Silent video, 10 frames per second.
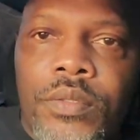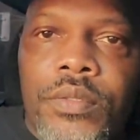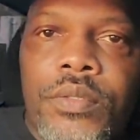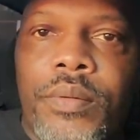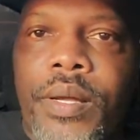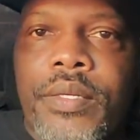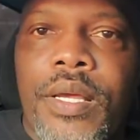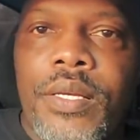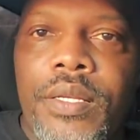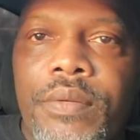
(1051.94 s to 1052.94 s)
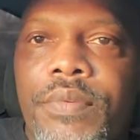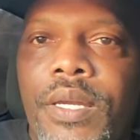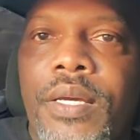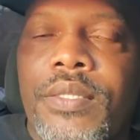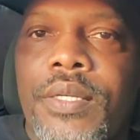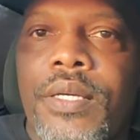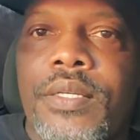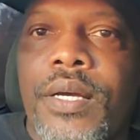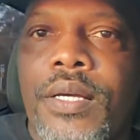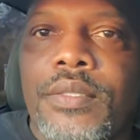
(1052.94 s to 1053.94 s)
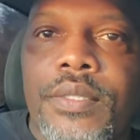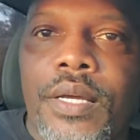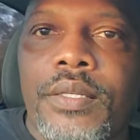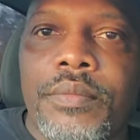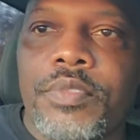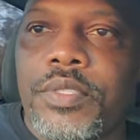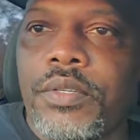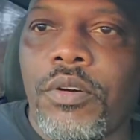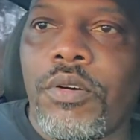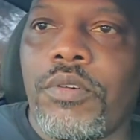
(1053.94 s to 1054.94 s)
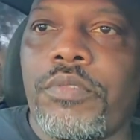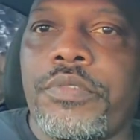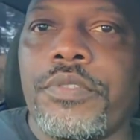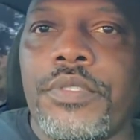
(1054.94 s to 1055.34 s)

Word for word: Yeah, I can't leave it like that, guys. I got them seal off